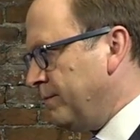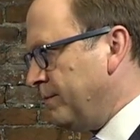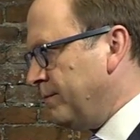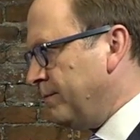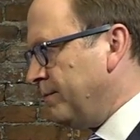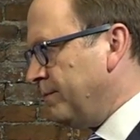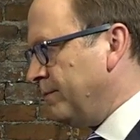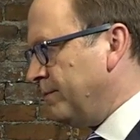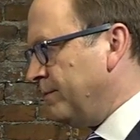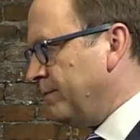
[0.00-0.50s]

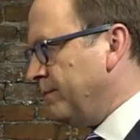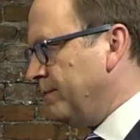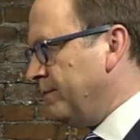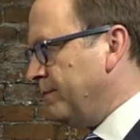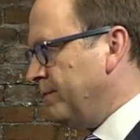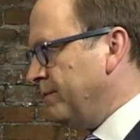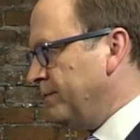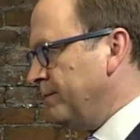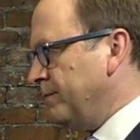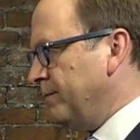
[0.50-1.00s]

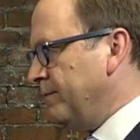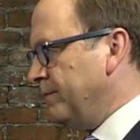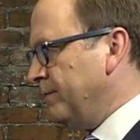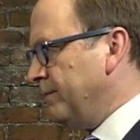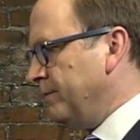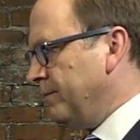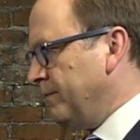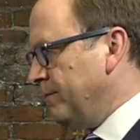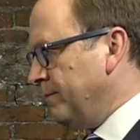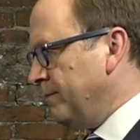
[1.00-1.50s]

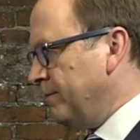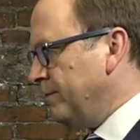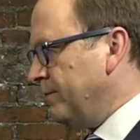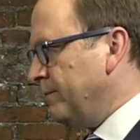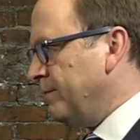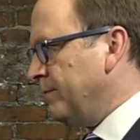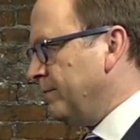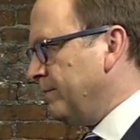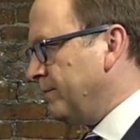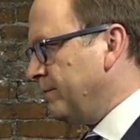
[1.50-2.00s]

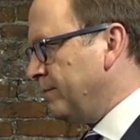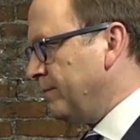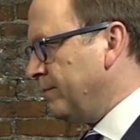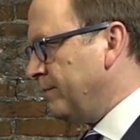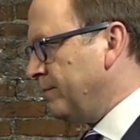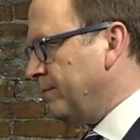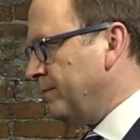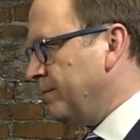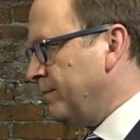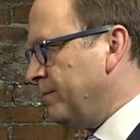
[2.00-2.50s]

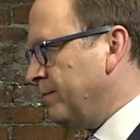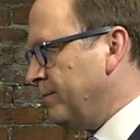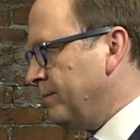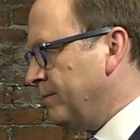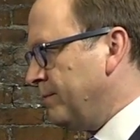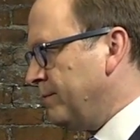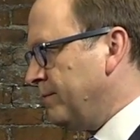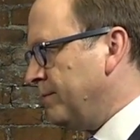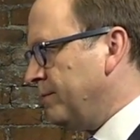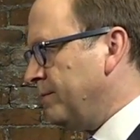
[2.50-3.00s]

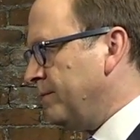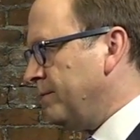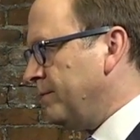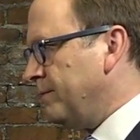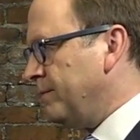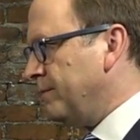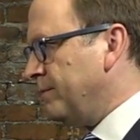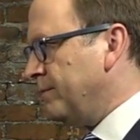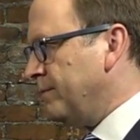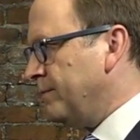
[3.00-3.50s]

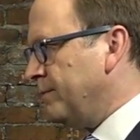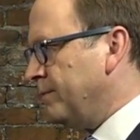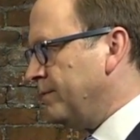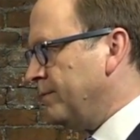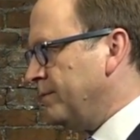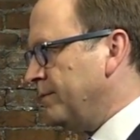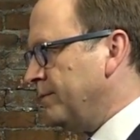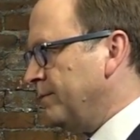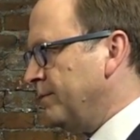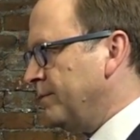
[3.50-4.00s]

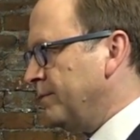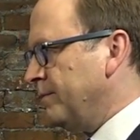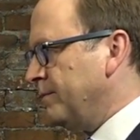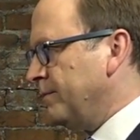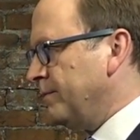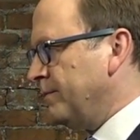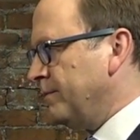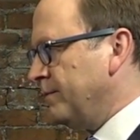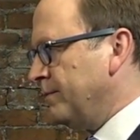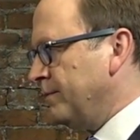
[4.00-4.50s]

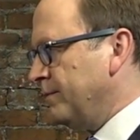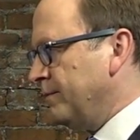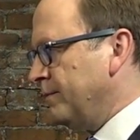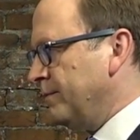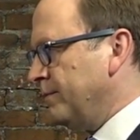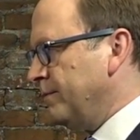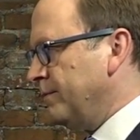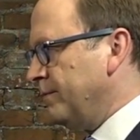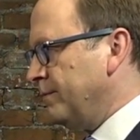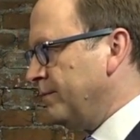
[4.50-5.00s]

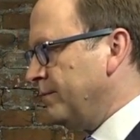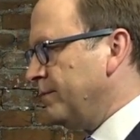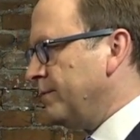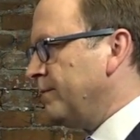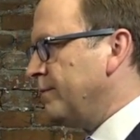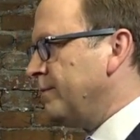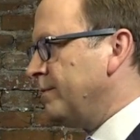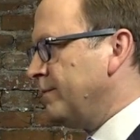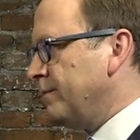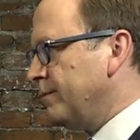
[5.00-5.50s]

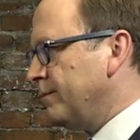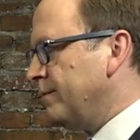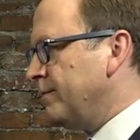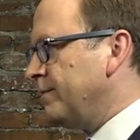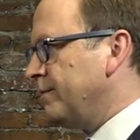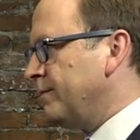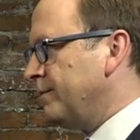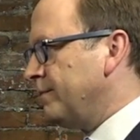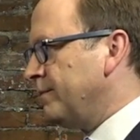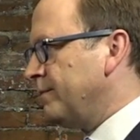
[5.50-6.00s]

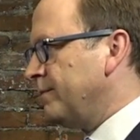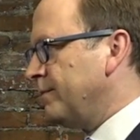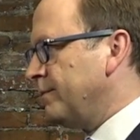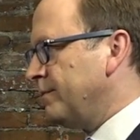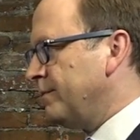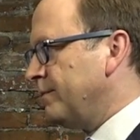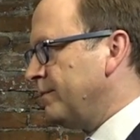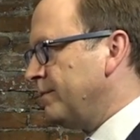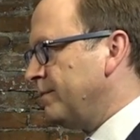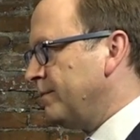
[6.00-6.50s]

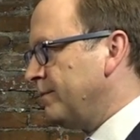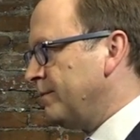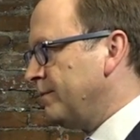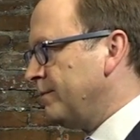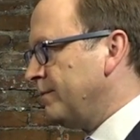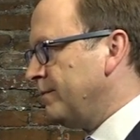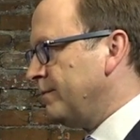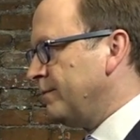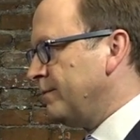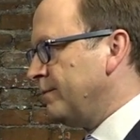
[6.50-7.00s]

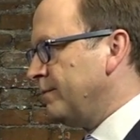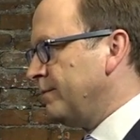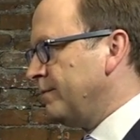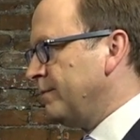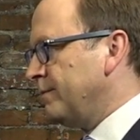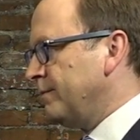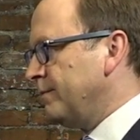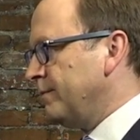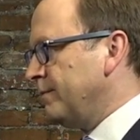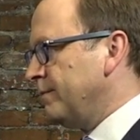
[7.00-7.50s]

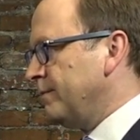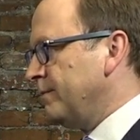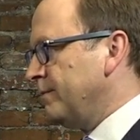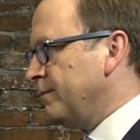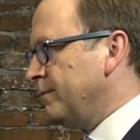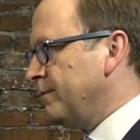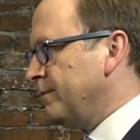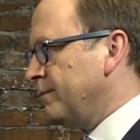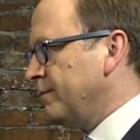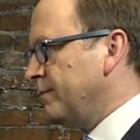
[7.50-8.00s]
(not speaking)